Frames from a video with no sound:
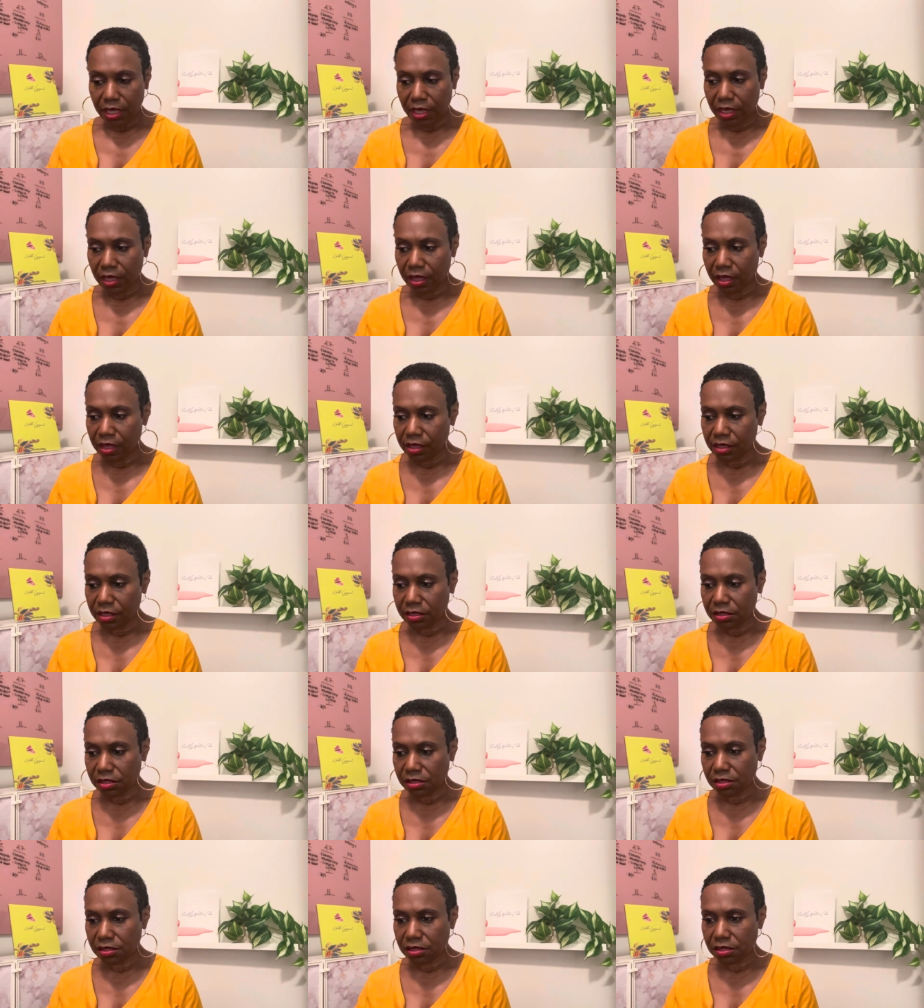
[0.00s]

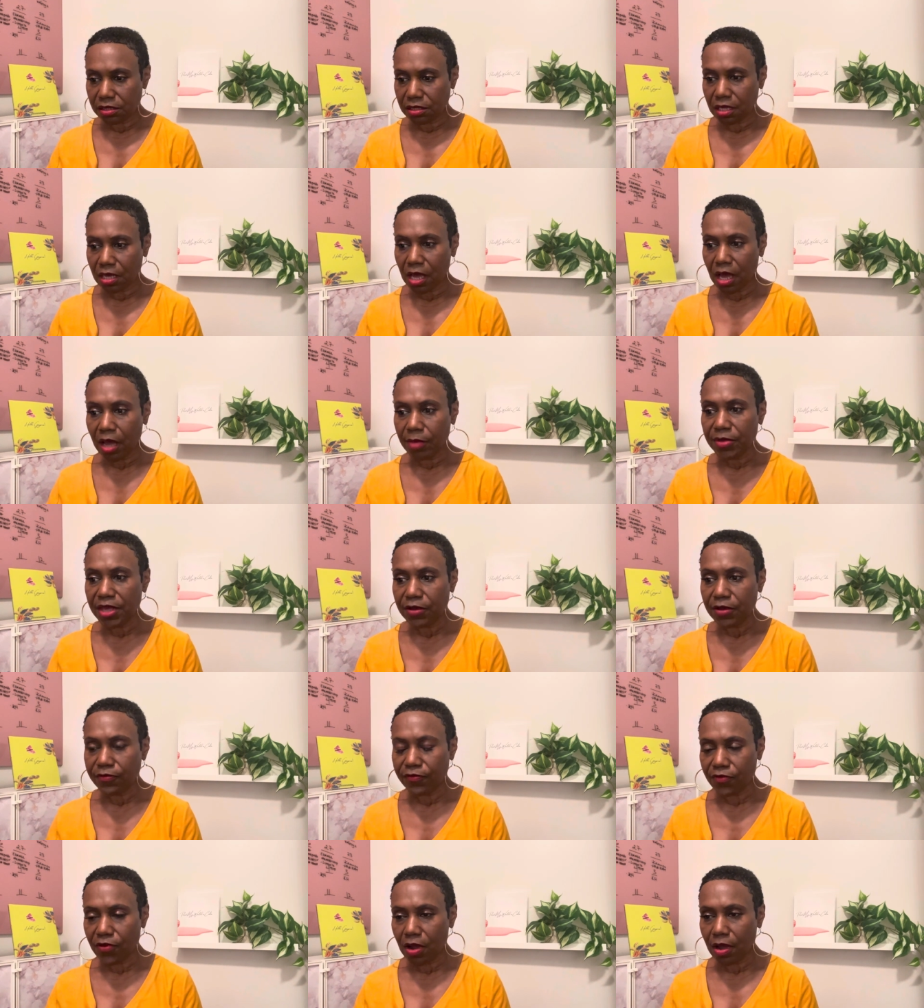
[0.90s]
is coming
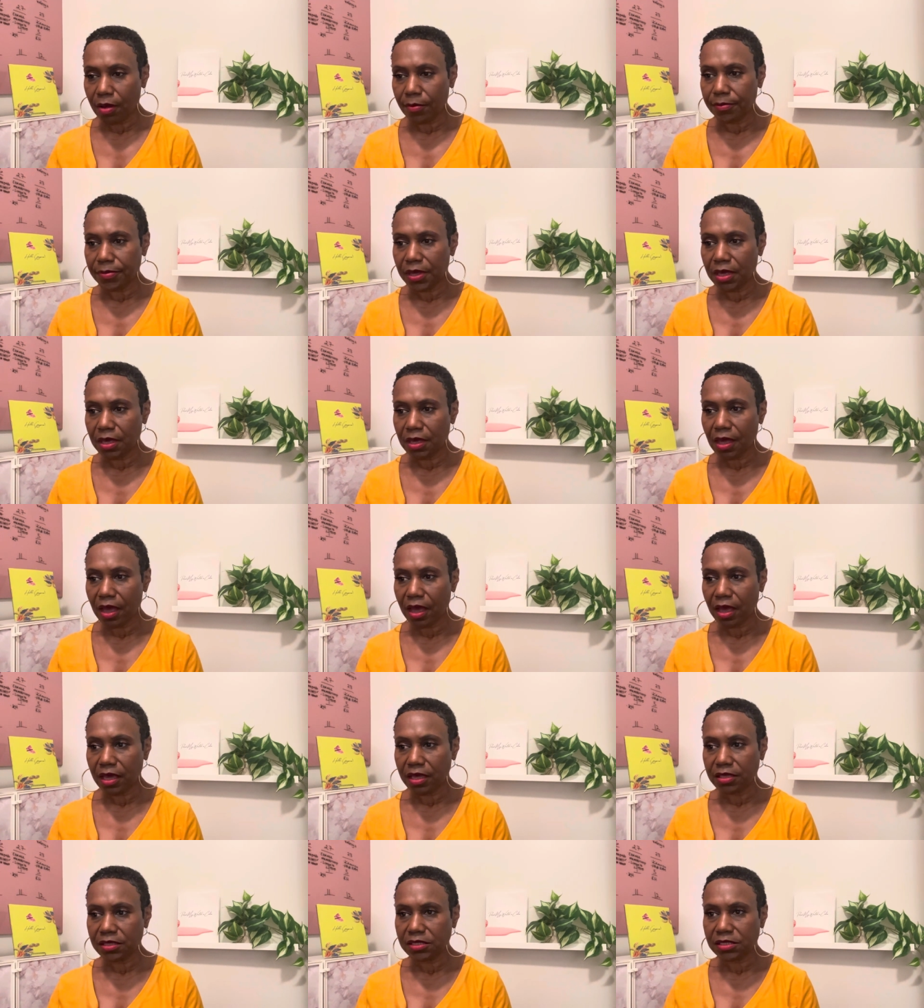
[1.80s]
from
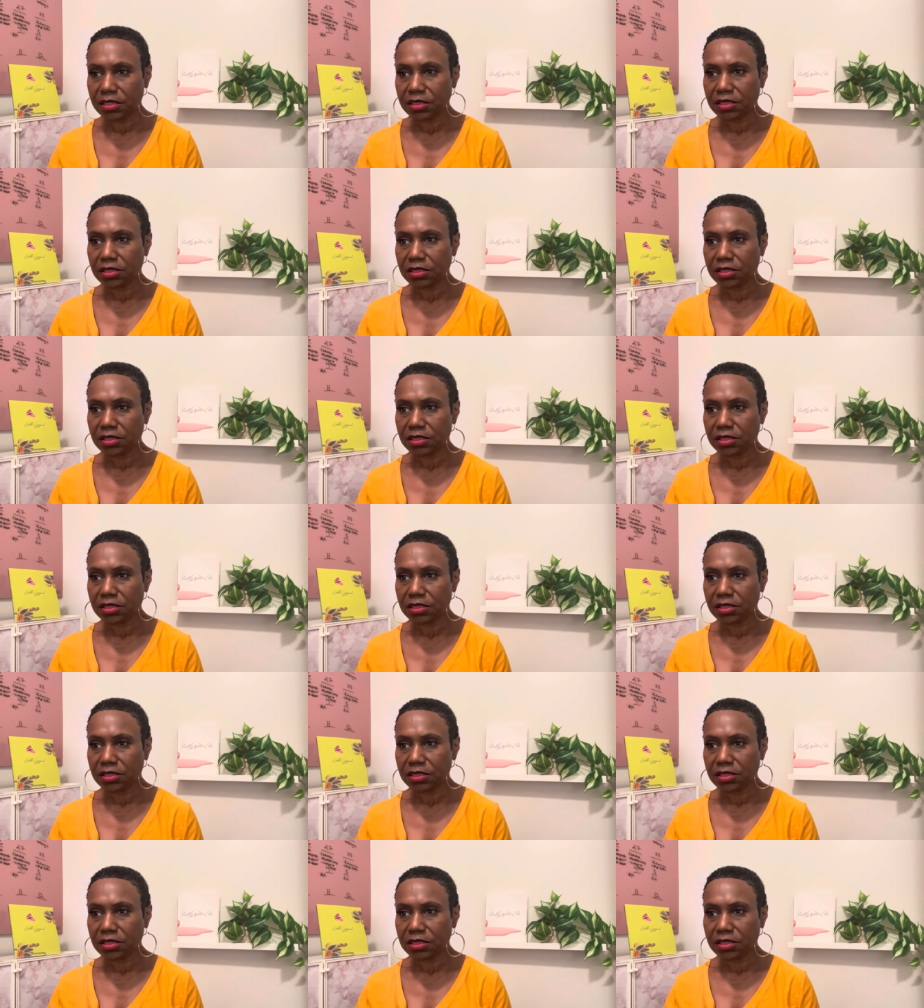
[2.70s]
because